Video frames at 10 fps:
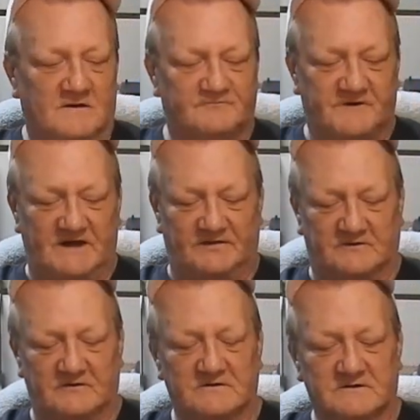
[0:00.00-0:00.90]
a
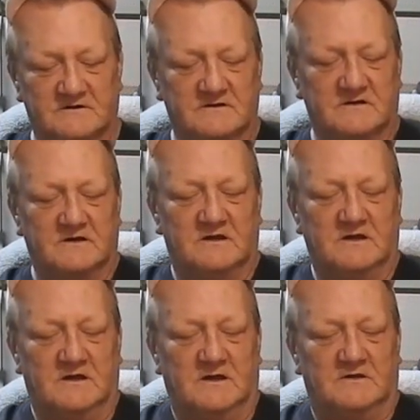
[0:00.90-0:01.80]
feather.
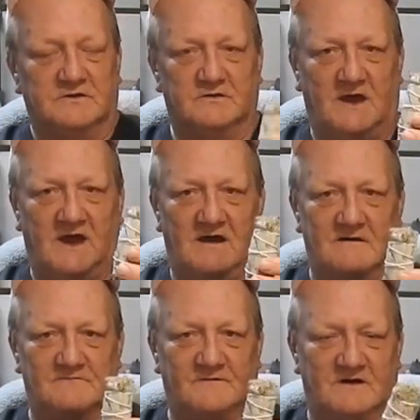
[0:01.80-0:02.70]
You
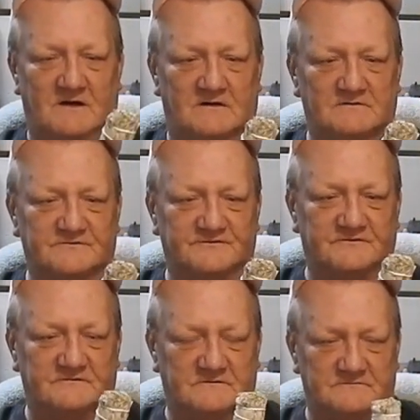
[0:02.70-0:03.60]
have uh,
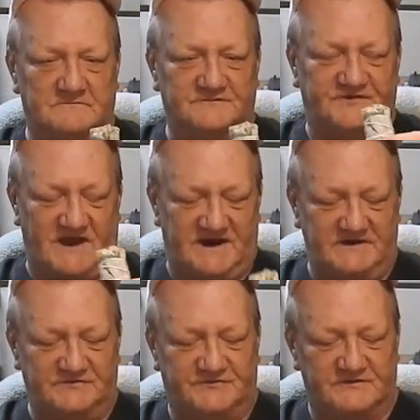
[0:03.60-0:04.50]

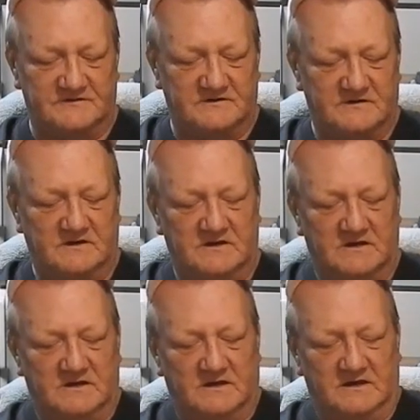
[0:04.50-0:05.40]
sage.
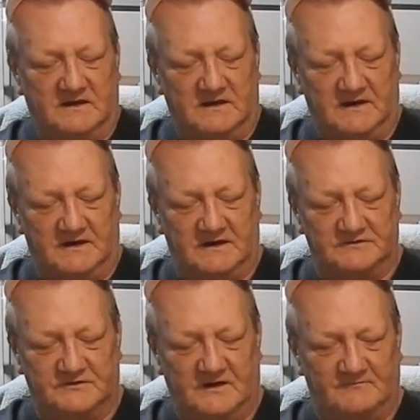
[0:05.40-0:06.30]

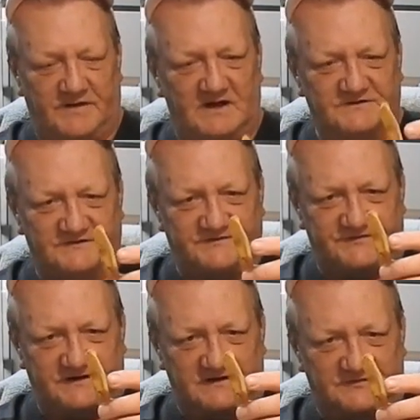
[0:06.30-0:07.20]
And you have ponta
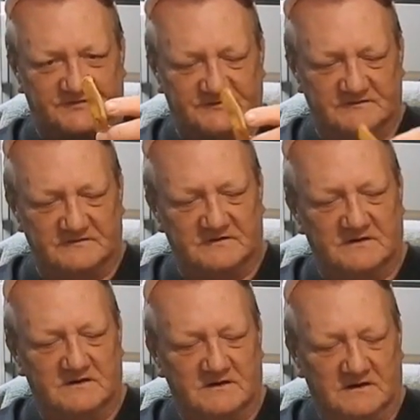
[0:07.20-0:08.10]
sticks
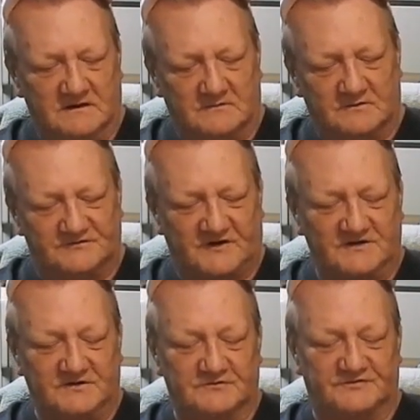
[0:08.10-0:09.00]
which
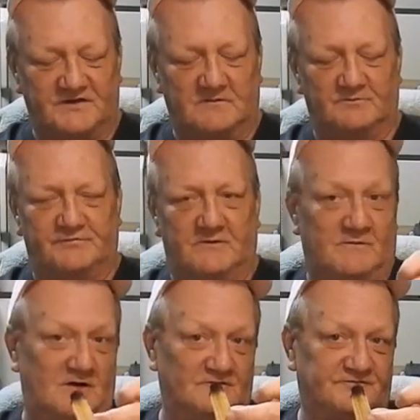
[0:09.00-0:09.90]
I use them the
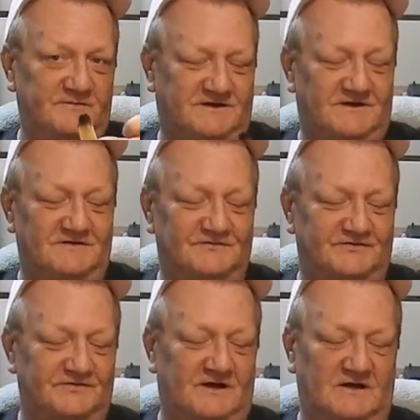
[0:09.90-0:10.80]
most
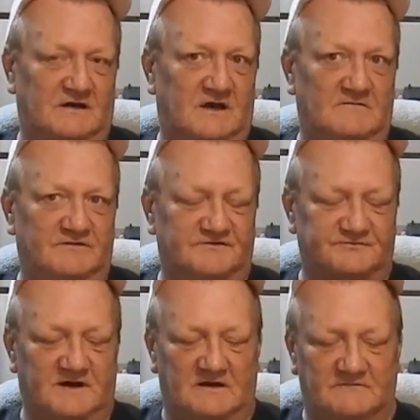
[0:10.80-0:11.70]
because I love the
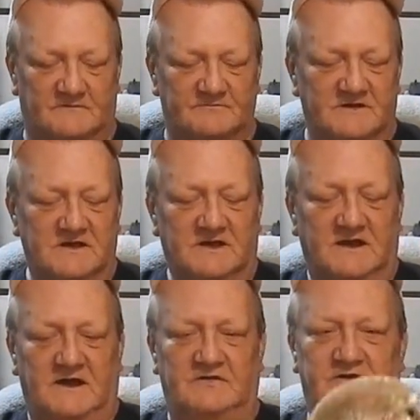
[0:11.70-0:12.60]
smell of them
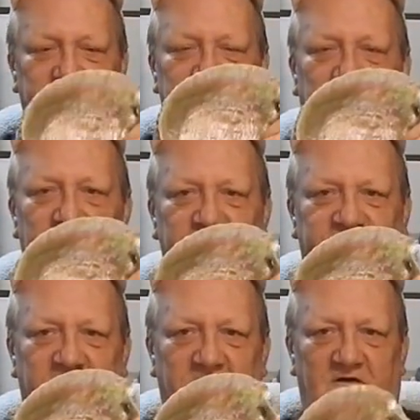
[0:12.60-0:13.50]
and then you have a
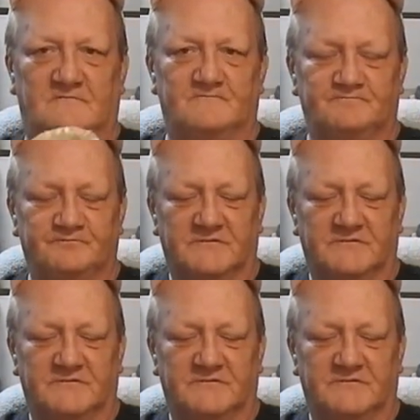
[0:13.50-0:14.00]
shell.